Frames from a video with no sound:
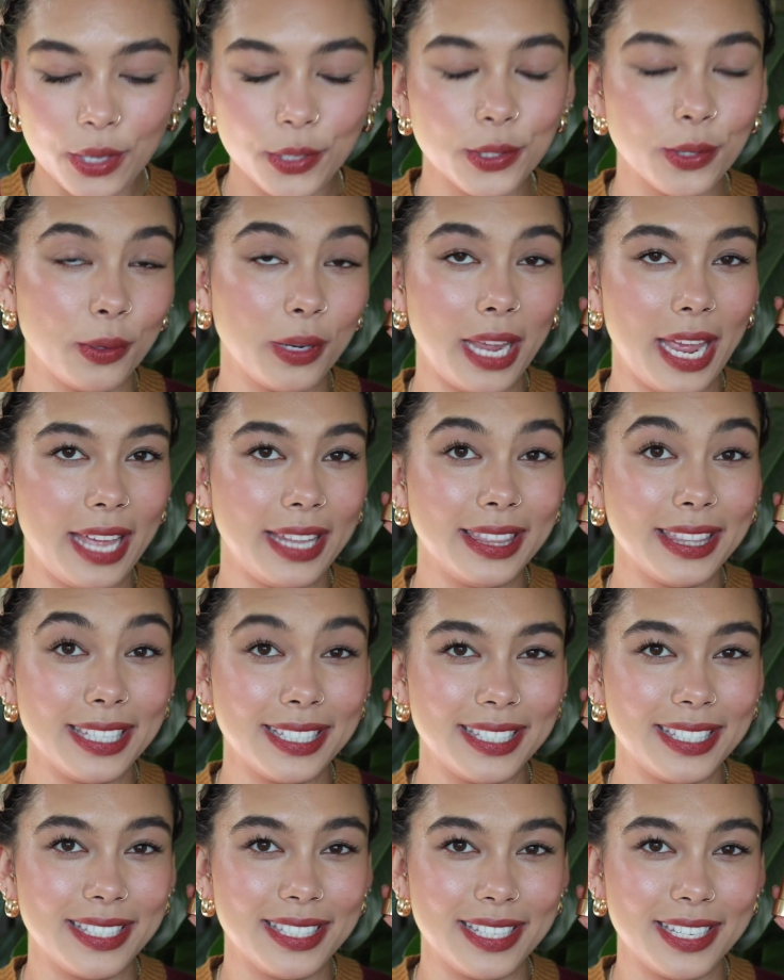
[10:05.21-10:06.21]
So again,
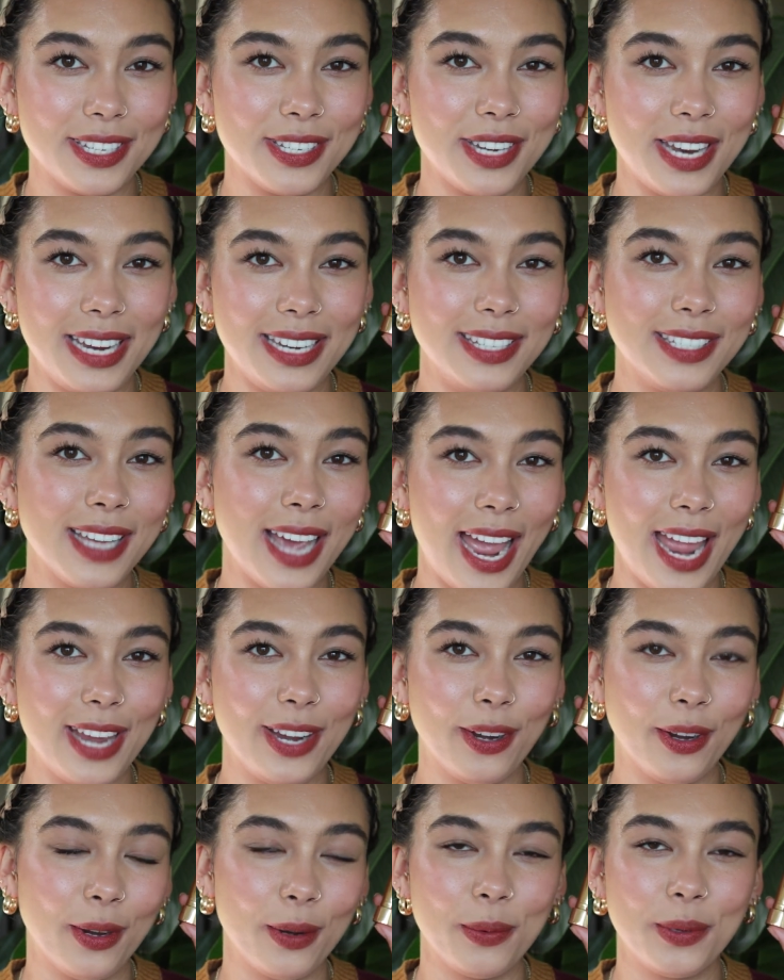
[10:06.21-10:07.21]
this is the shade
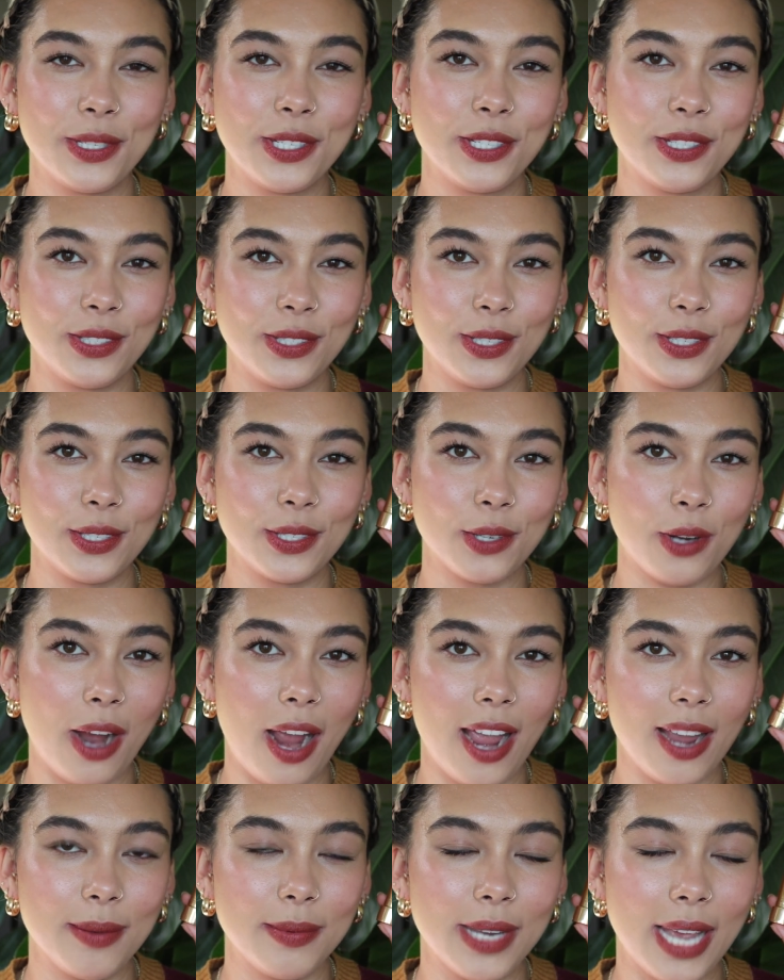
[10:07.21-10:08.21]
Tiger, which is
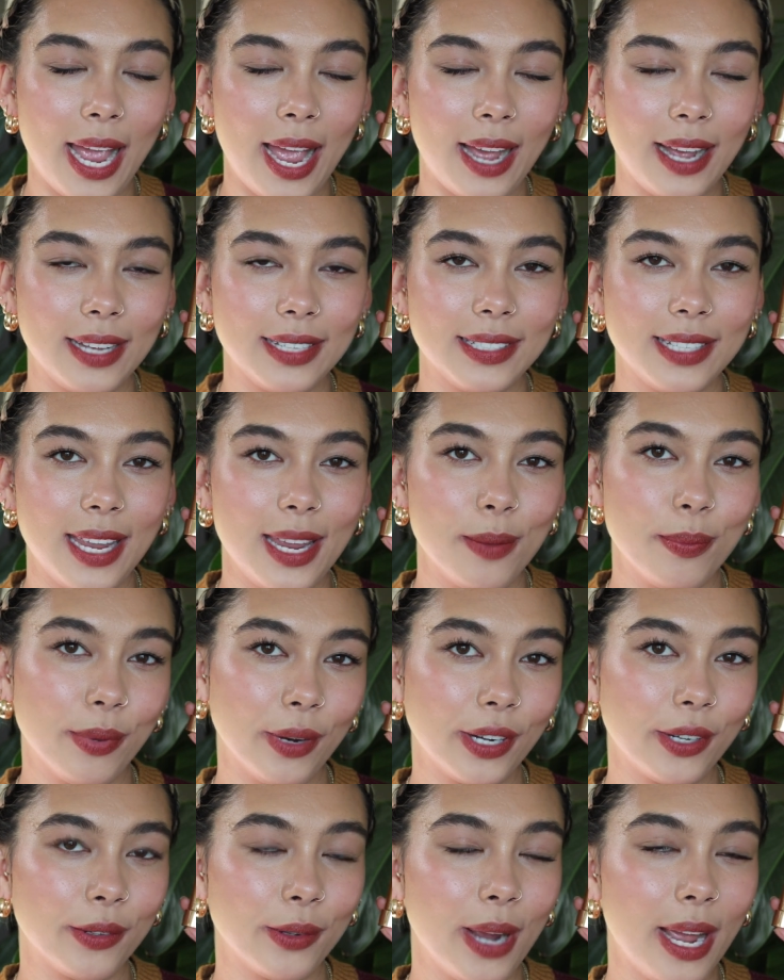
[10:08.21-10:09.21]
described as a
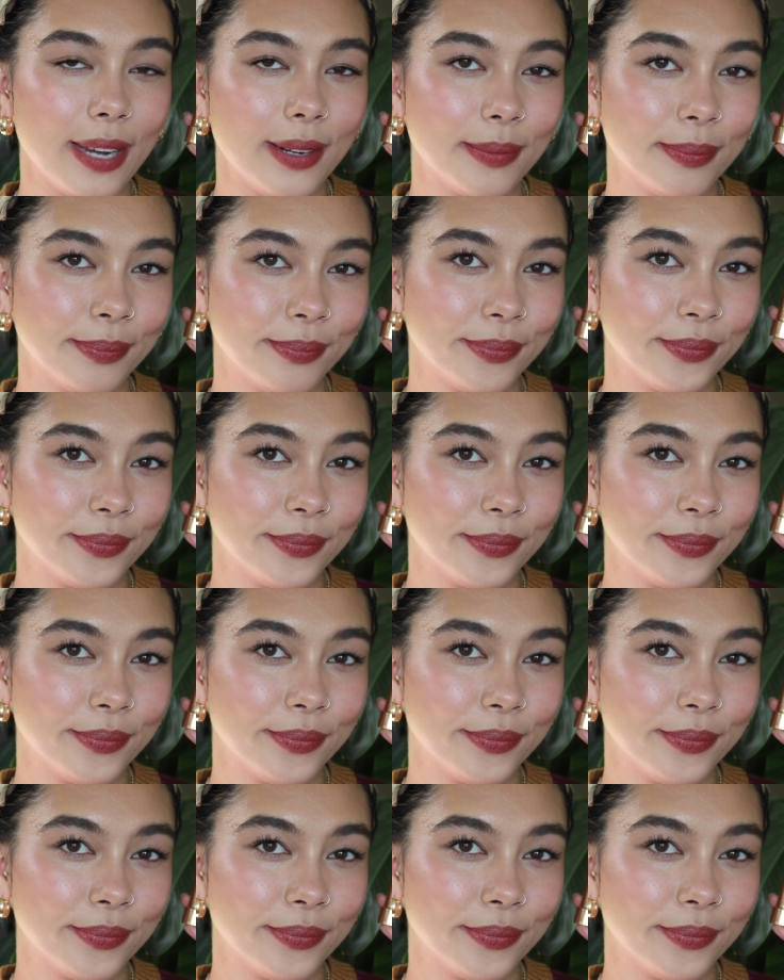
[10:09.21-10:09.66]
brick red.